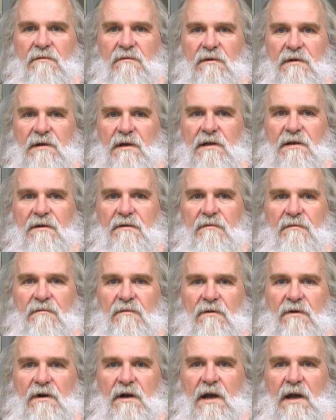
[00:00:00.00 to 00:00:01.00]
We need to
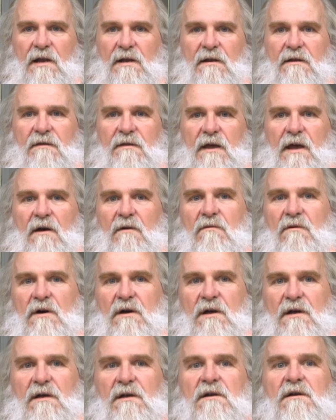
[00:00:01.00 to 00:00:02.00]
look at it that
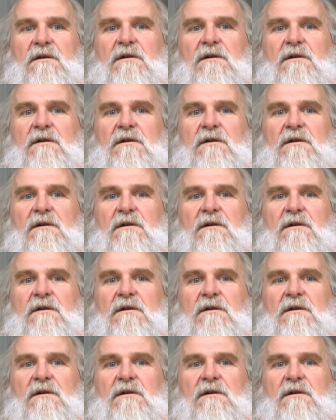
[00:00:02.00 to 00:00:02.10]
way,